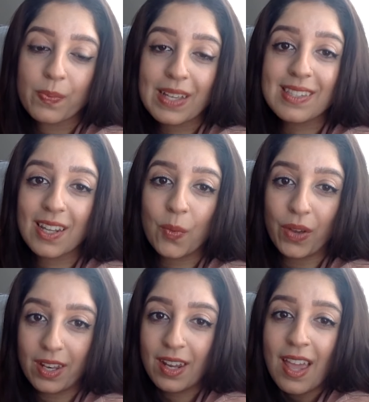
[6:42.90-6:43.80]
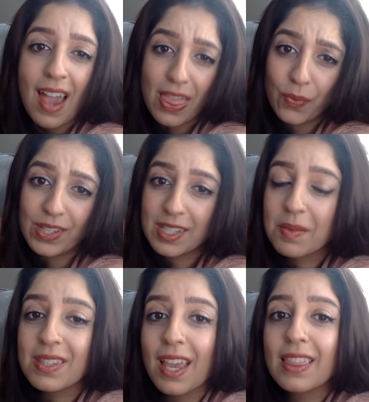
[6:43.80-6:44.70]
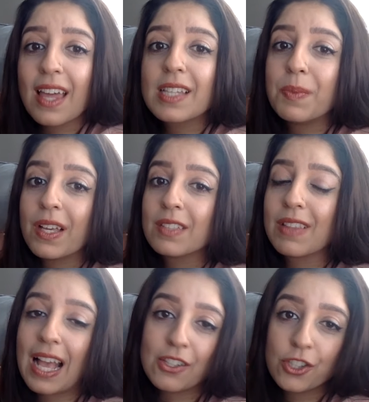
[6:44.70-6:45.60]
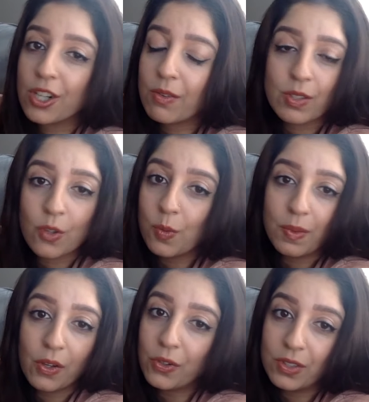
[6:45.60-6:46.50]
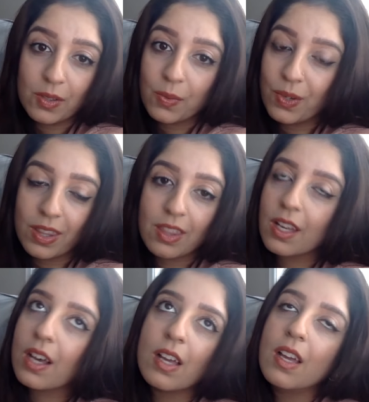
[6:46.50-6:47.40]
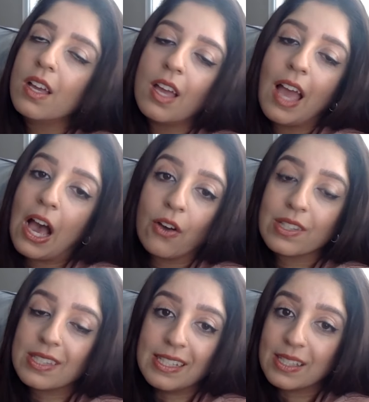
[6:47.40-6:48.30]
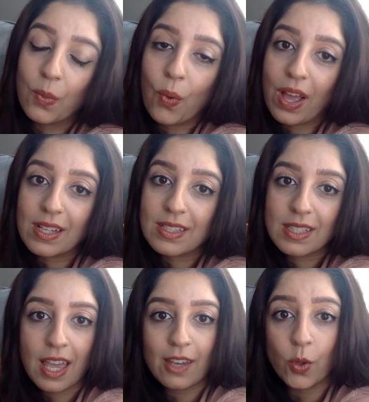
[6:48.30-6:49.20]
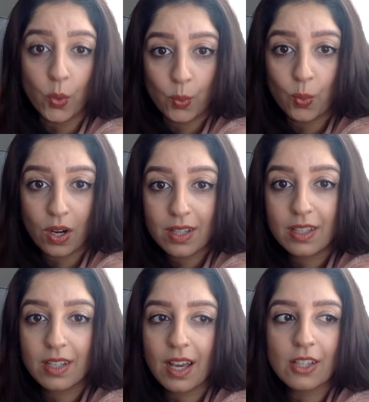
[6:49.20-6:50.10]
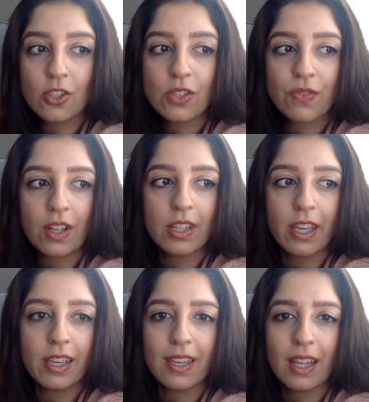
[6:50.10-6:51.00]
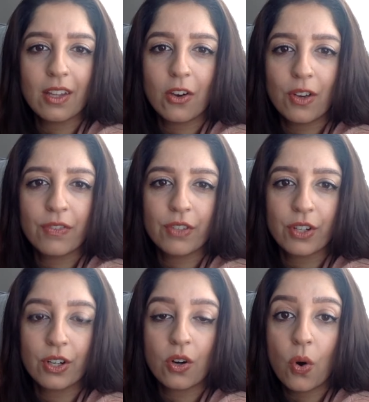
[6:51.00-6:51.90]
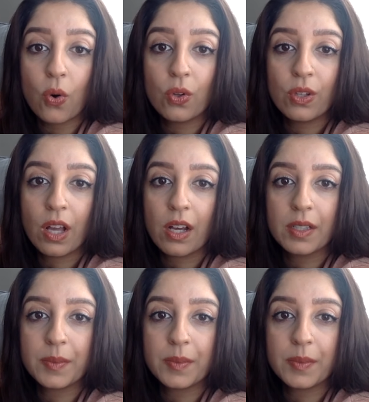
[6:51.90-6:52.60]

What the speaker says: is going to win. And the reason I'm saying that is because last year I was so blown with how the season went and who won. I just felt like, hello, if your whole,